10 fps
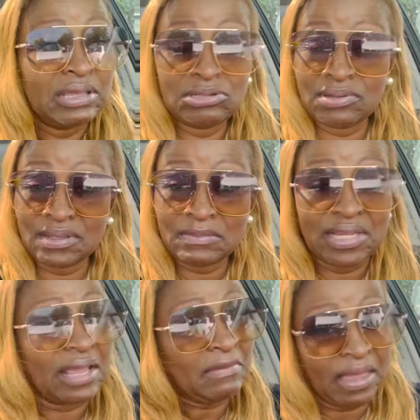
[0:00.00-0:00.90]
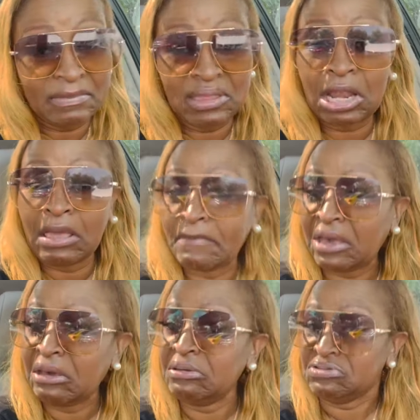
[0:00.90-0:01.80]
You hear me? They may be a little
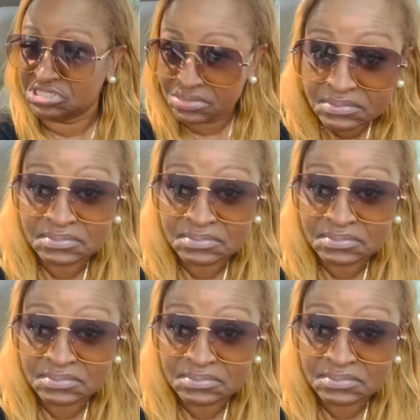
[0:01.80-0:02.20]
bougie,